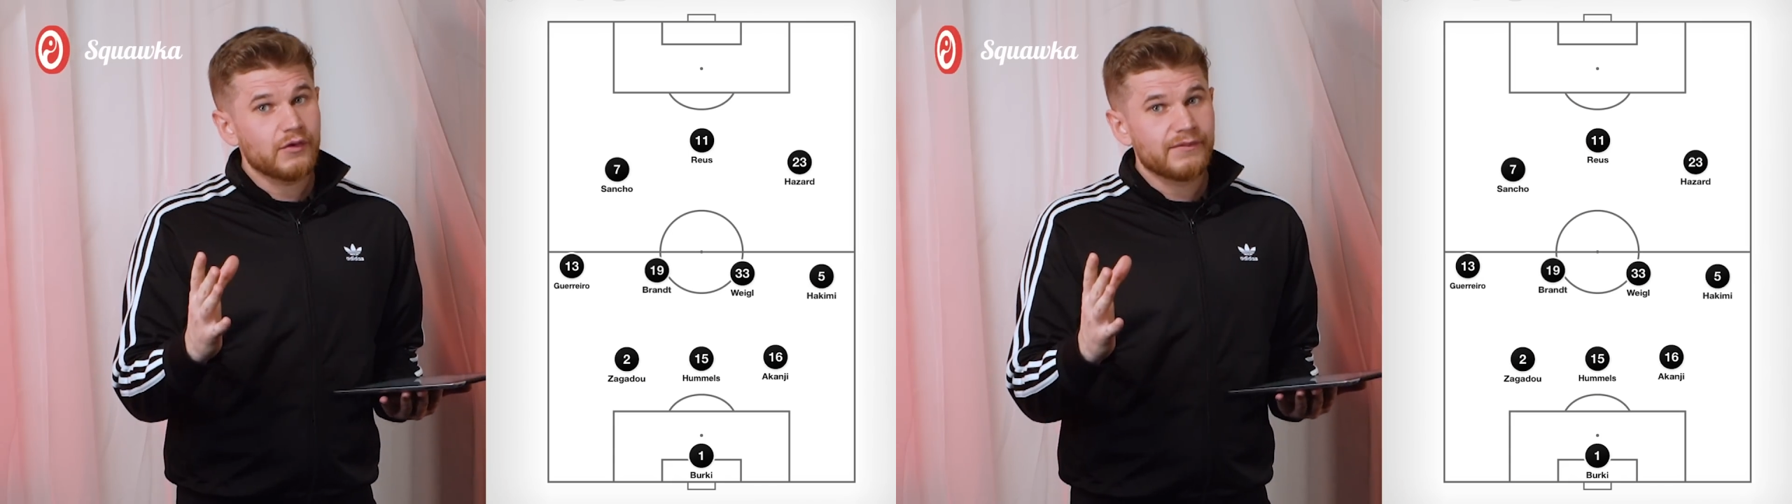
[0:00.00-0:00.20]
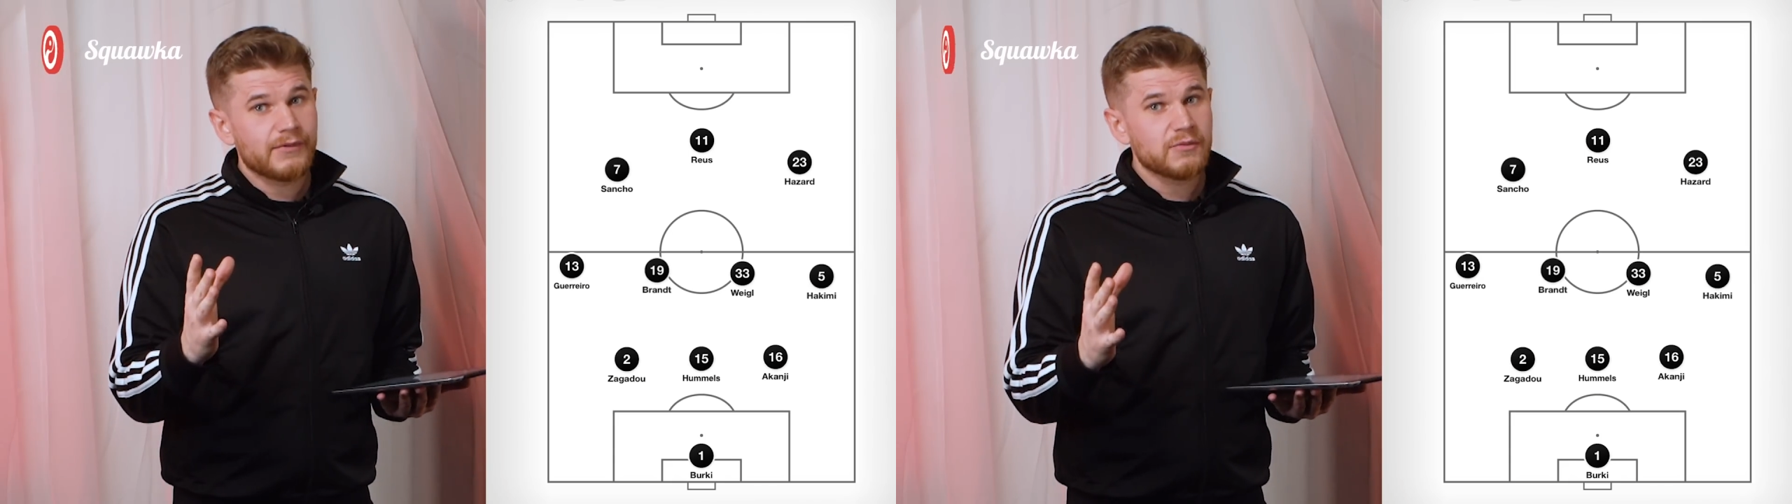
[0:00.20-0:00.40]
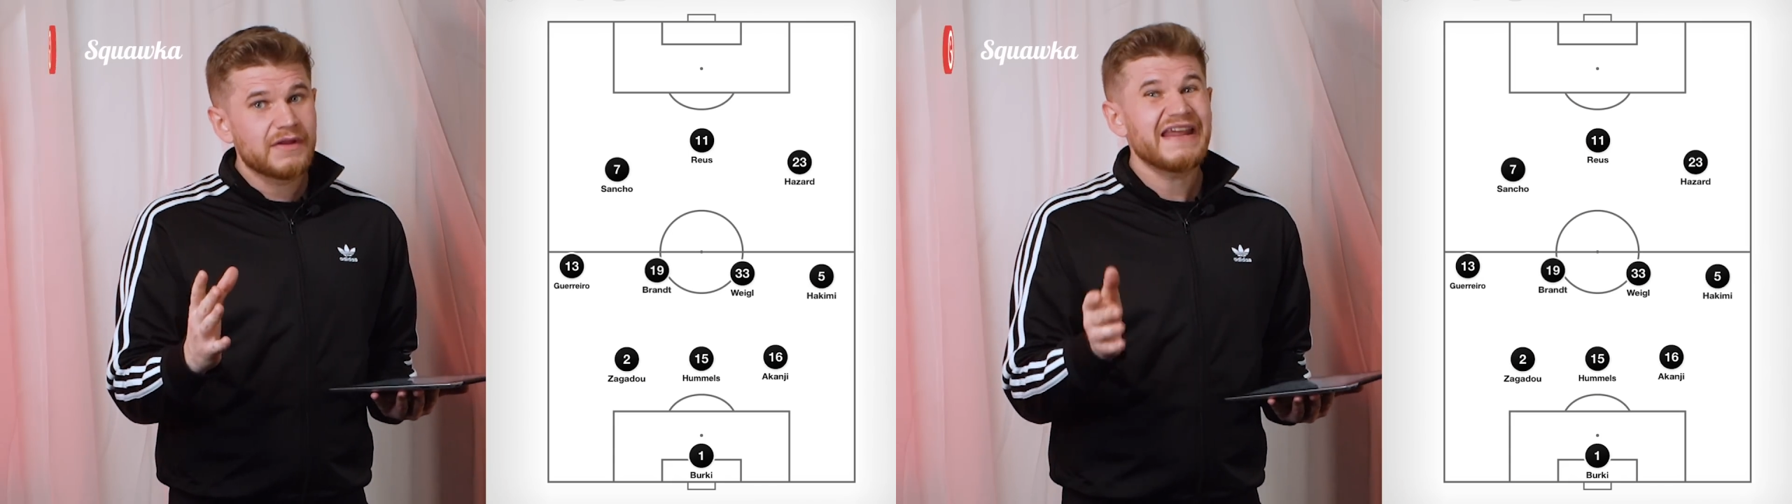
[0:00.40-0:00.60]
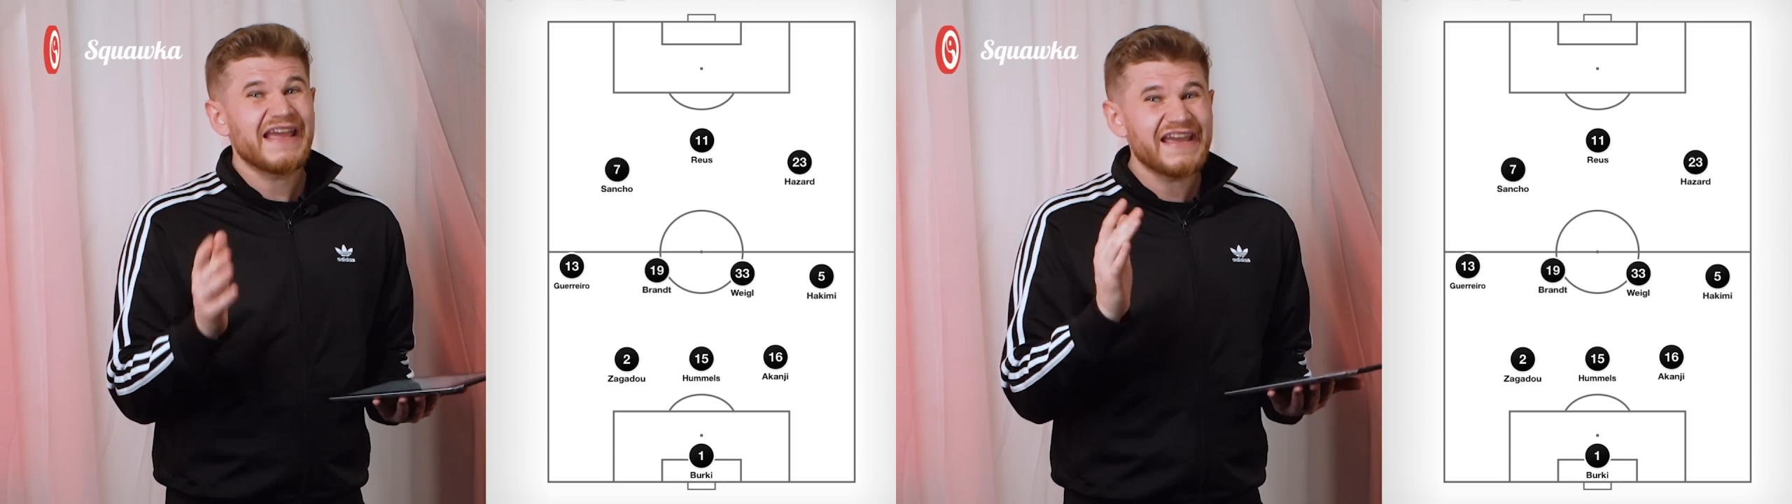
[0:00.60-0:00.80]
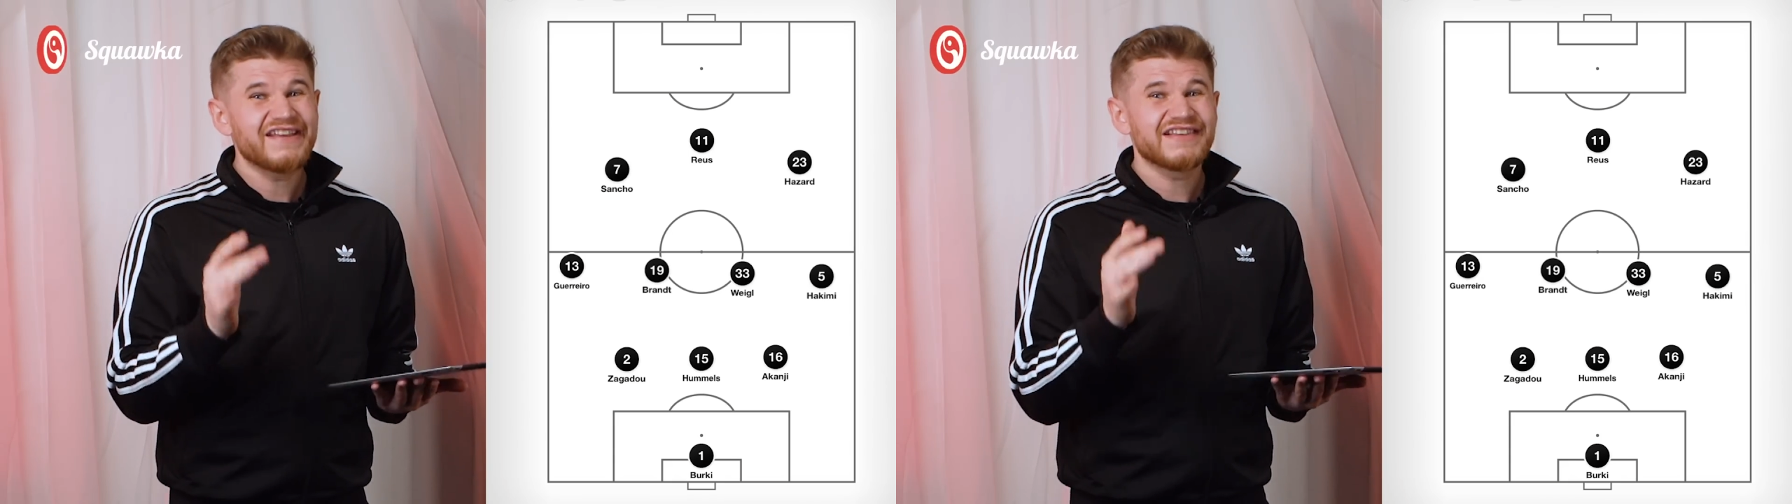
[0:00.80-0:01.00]
at the moment
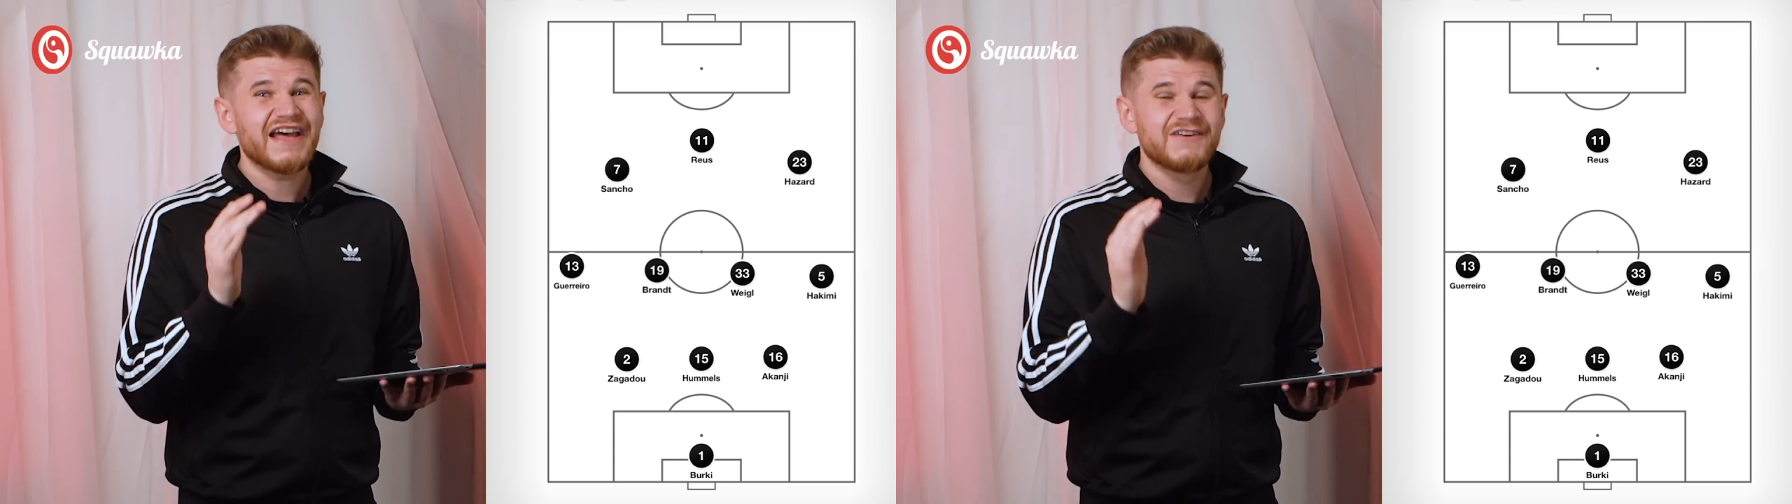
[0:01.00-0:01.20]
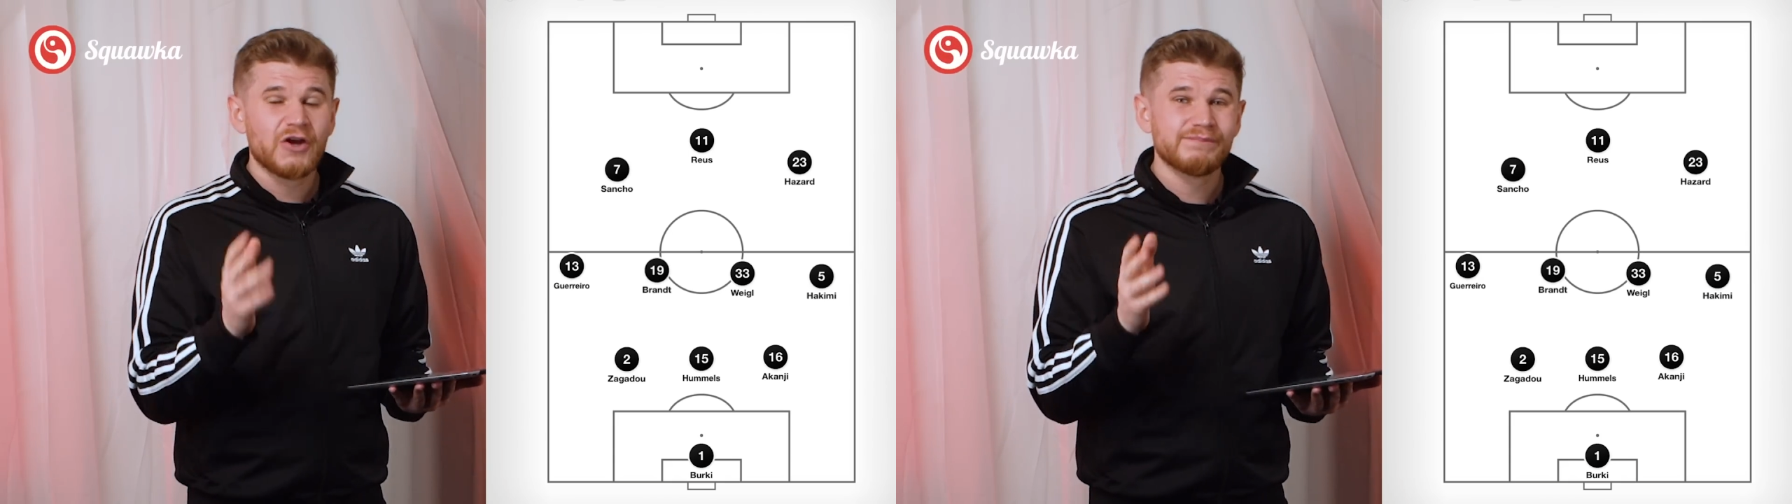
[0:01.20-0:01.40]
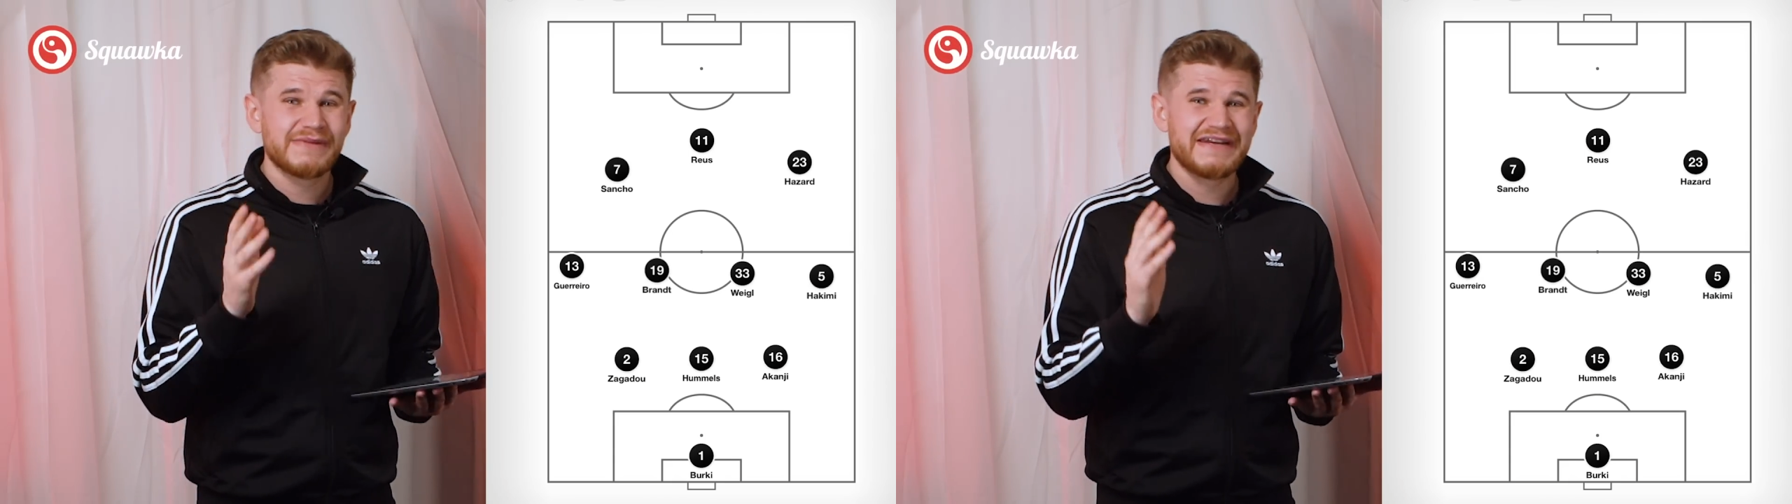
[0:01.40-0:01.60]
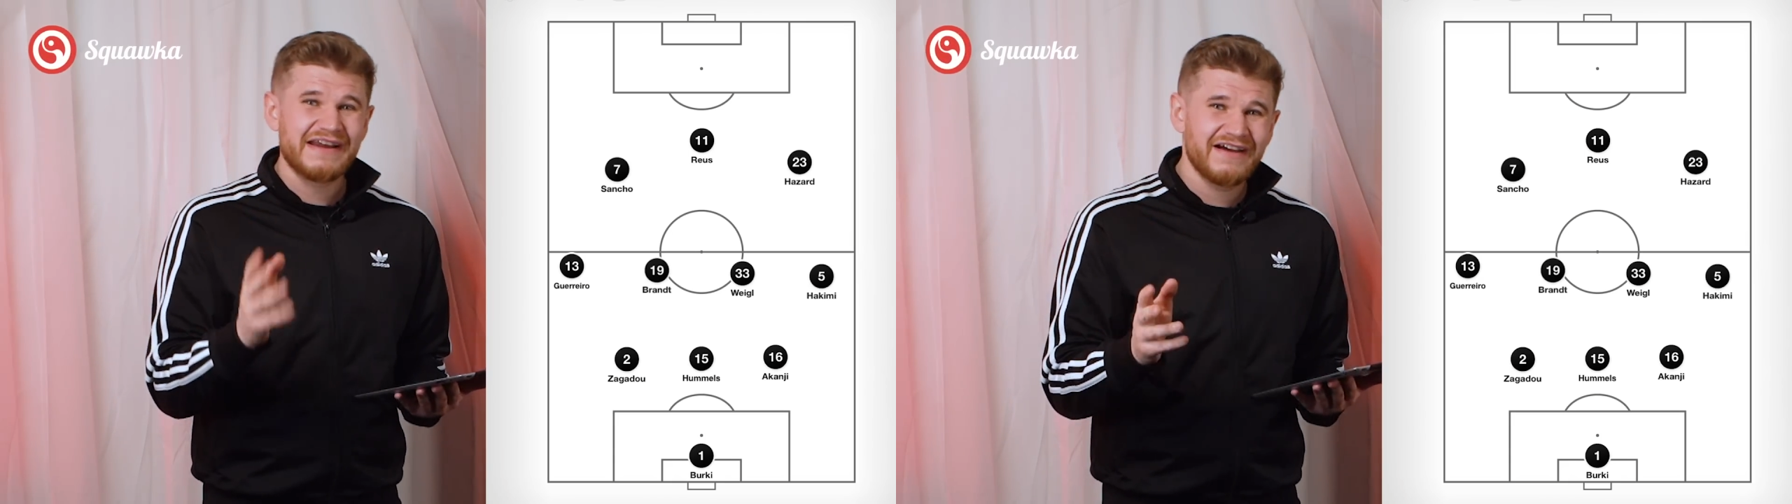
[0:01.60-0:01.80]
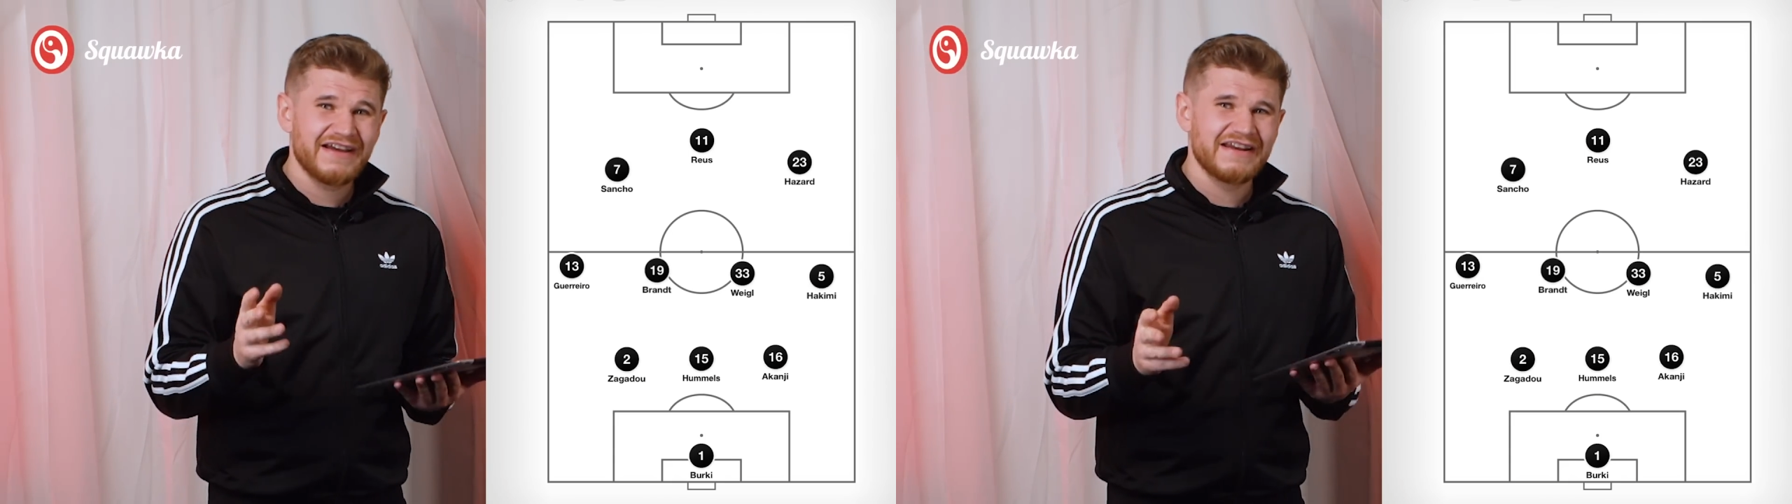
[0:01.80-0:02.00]
is a number
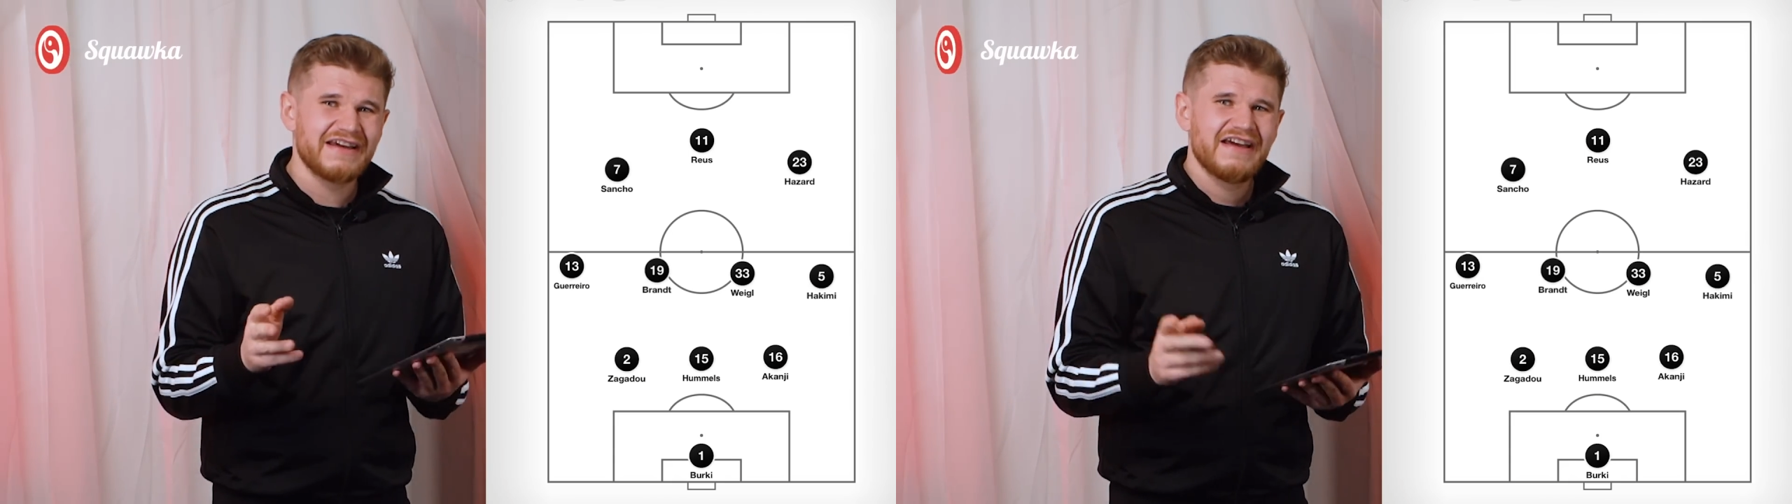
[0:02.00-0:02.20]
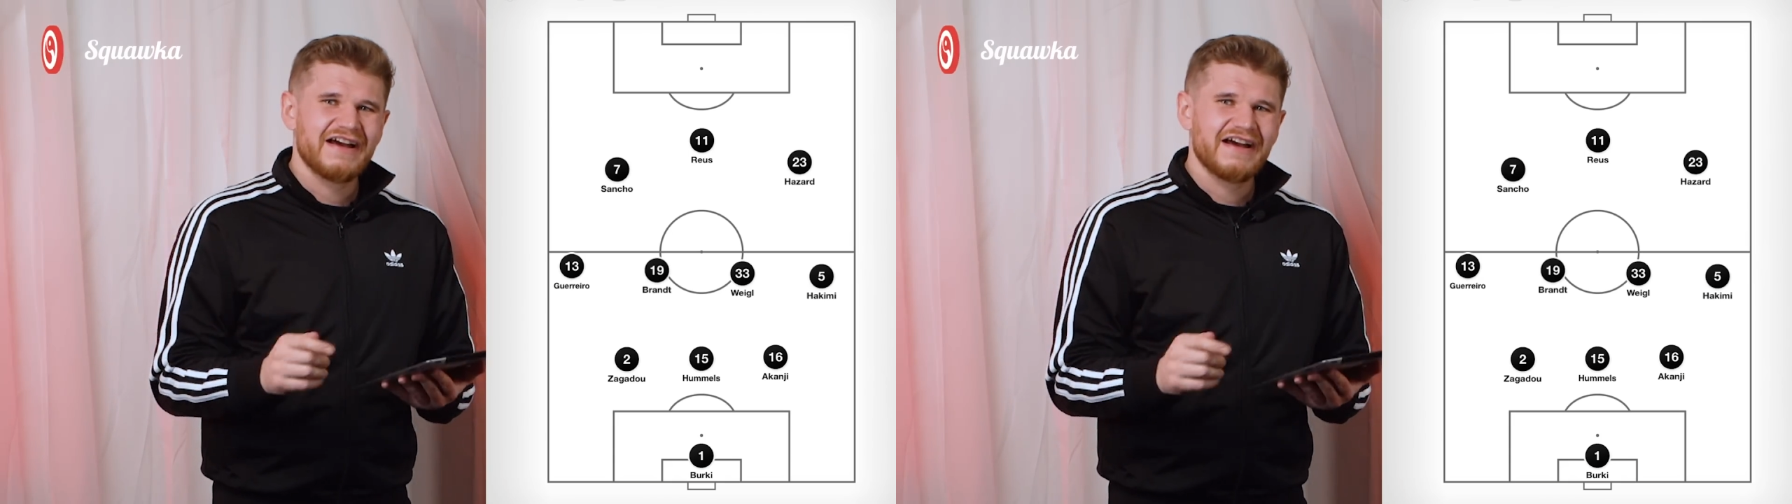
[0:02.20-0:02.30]
9.